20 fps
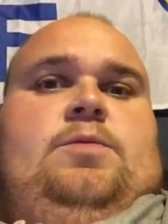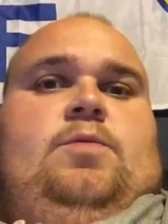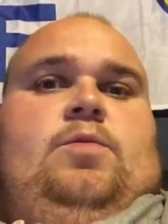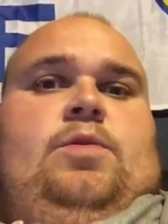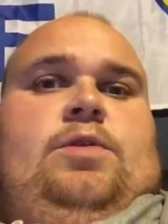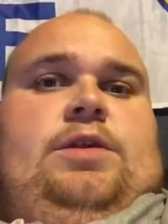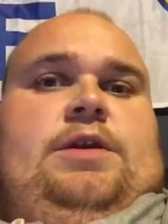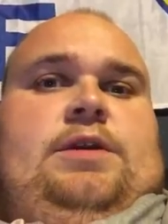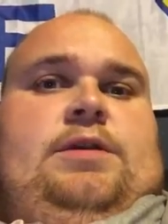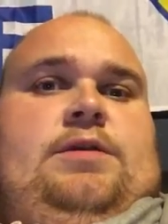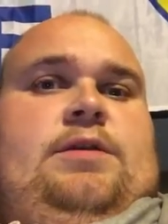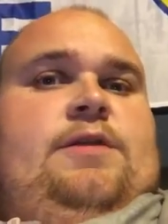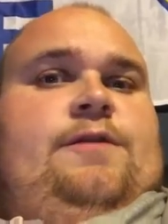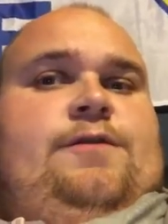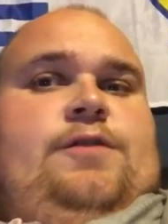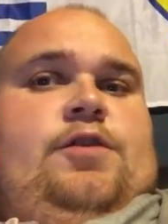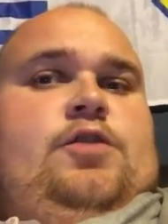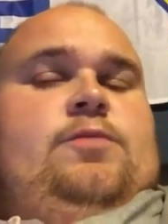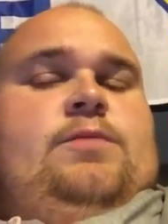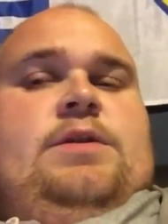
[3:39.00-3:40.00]
within a
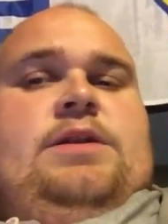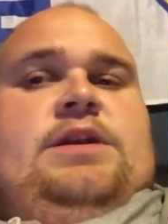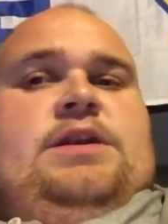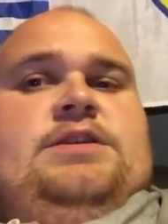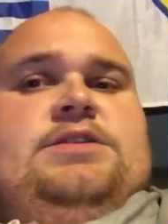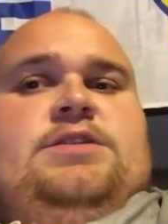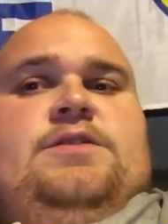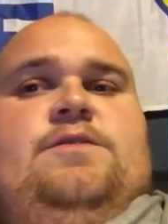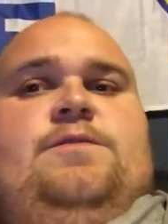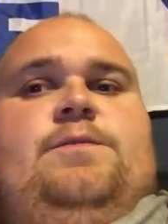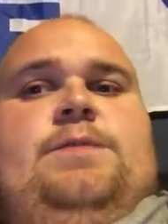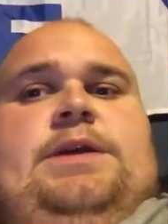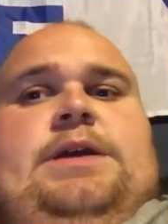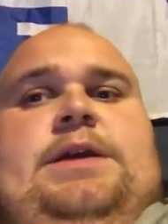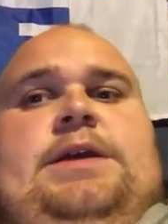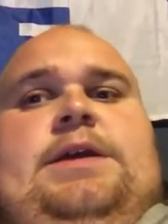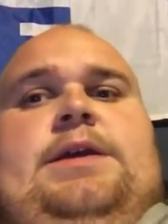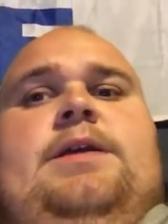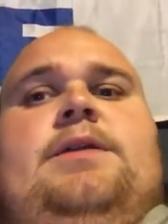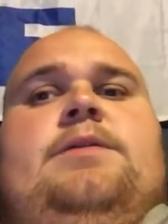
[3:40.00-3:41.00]
few minutes of
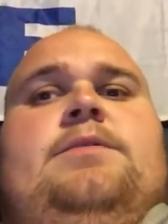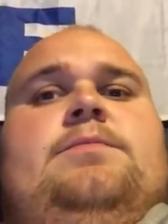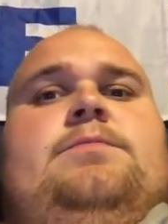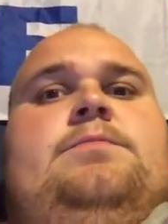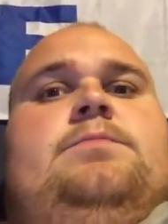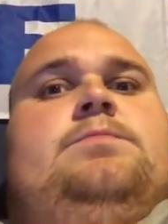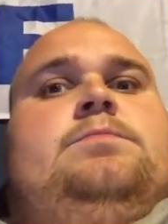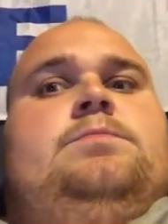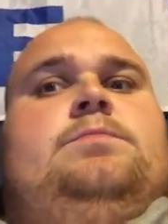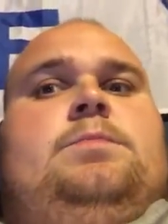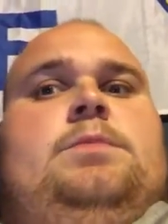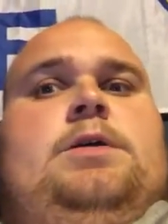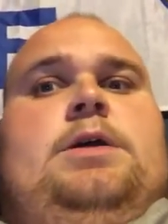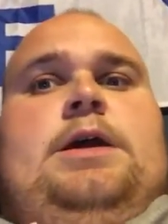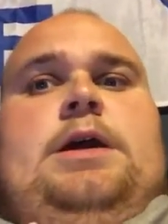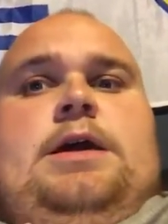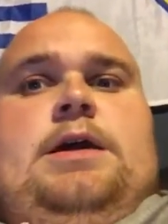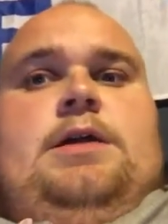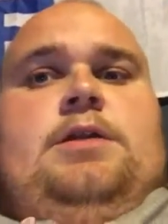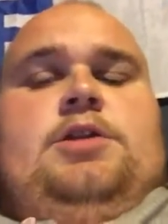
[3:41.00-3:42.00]
me
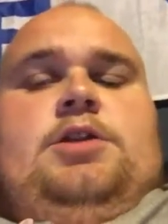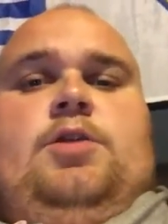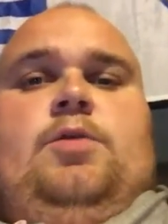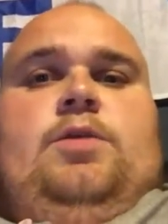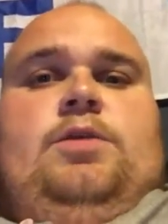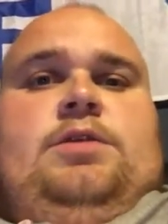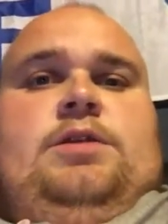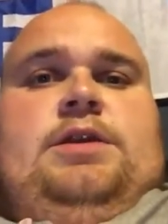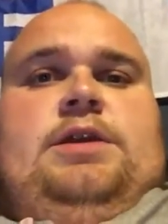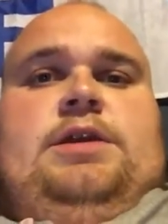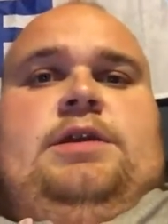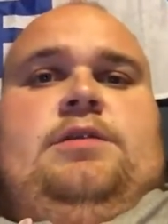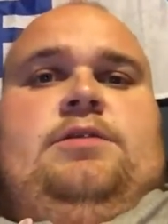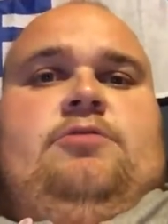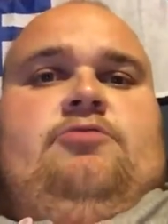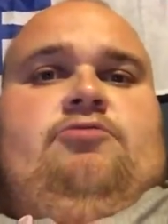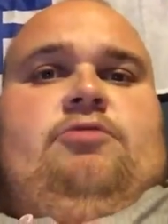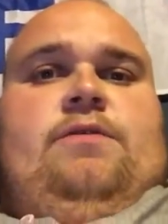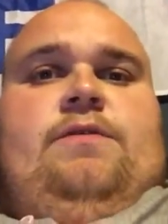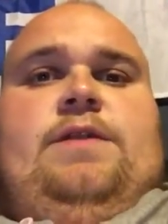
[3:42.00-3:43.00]
uh, doing the,
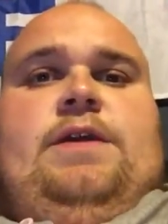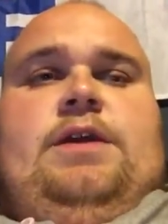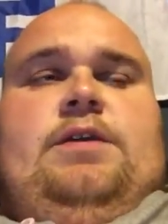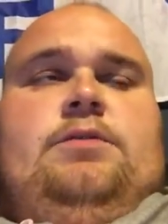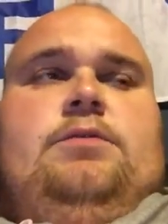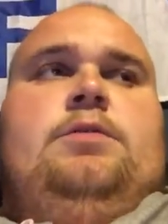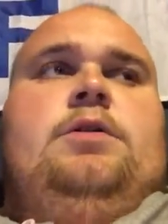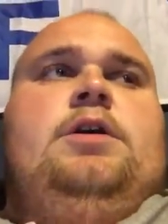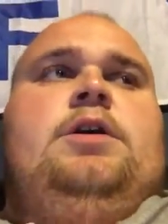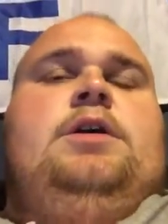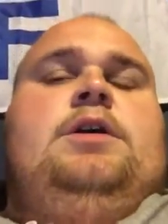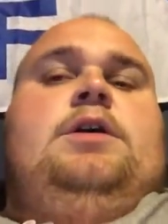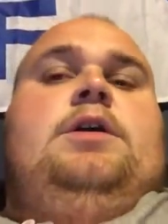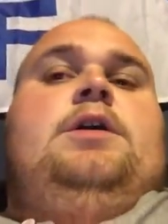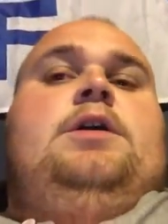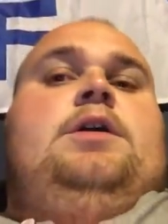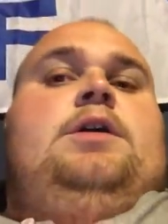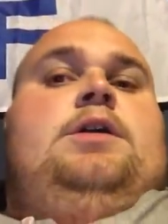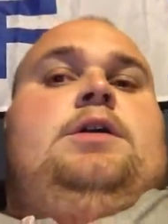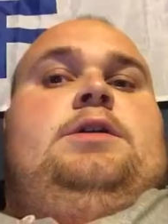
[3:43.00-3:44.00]
the reveal.
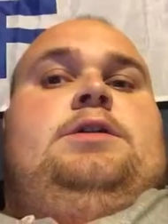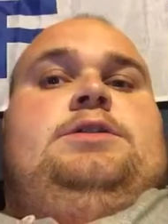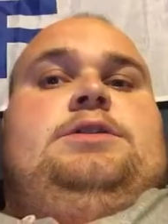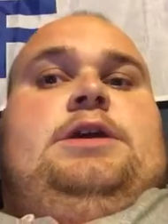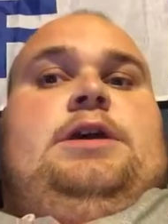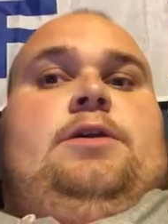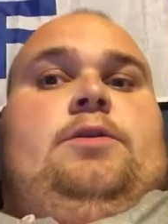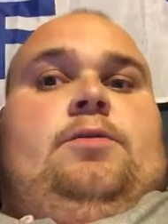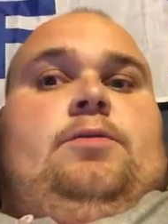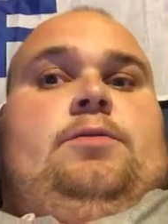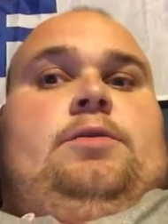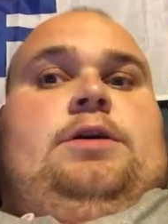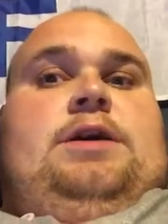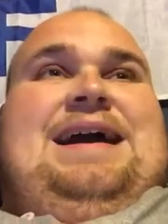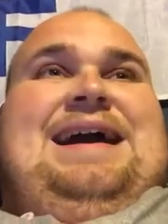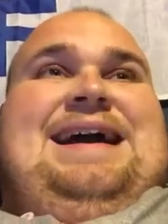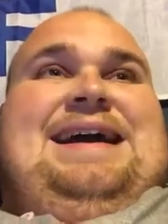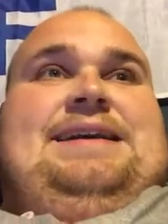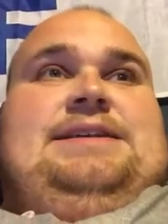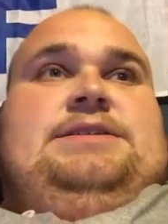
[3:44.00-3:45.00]
So
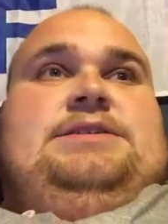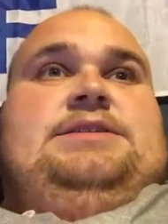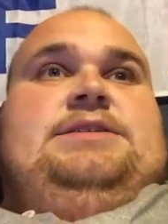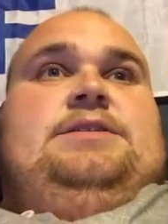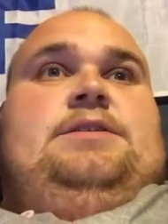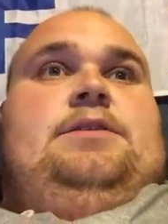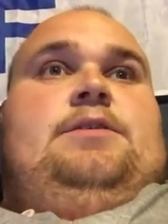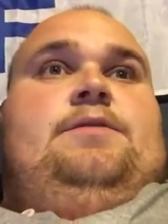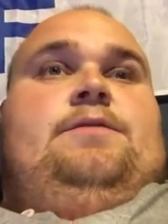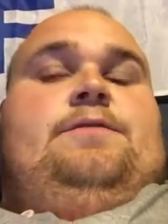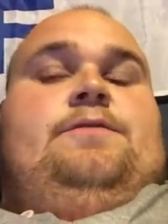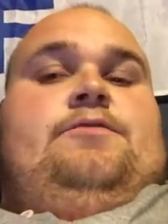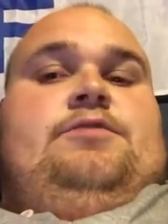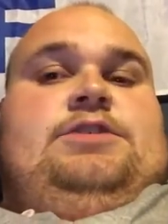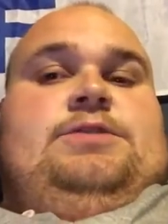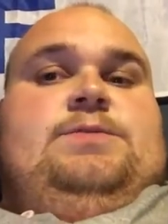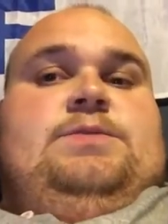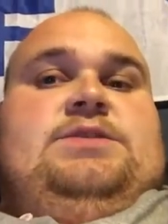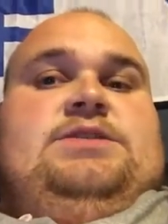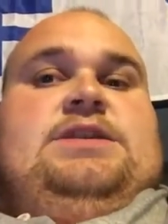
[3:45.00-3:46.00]
as of
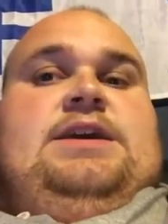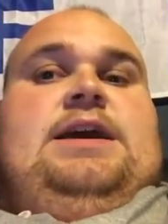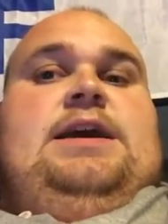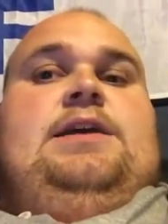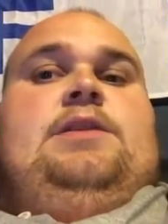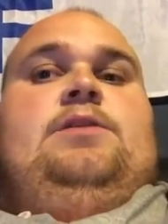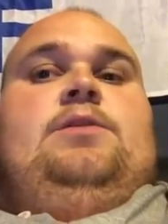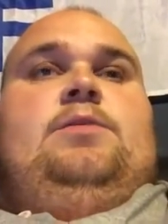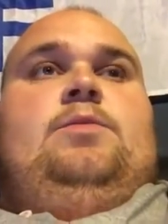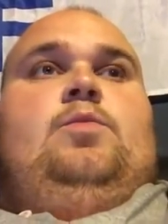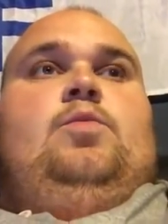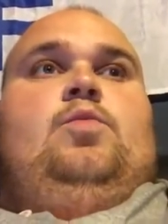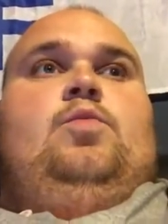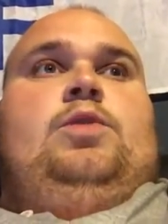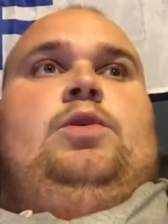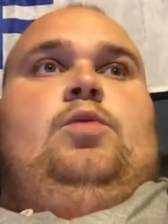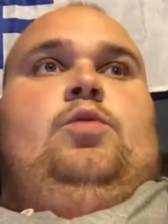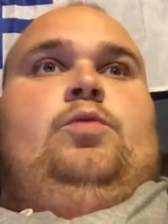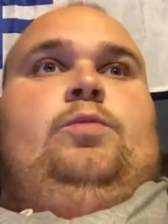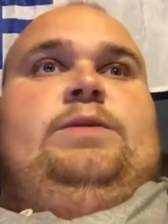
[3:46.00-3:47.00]
Christmas Day,
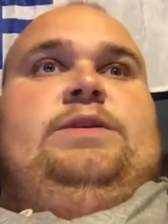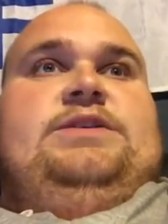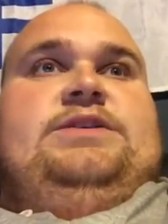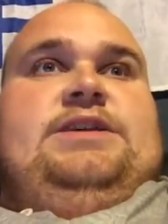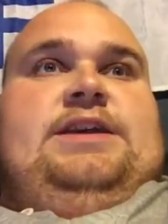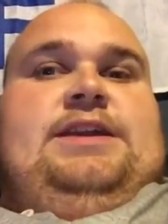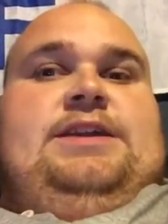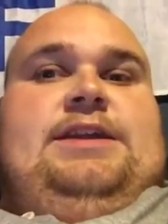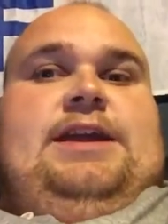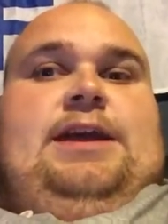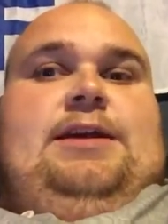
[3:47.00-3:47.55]
we will be sitting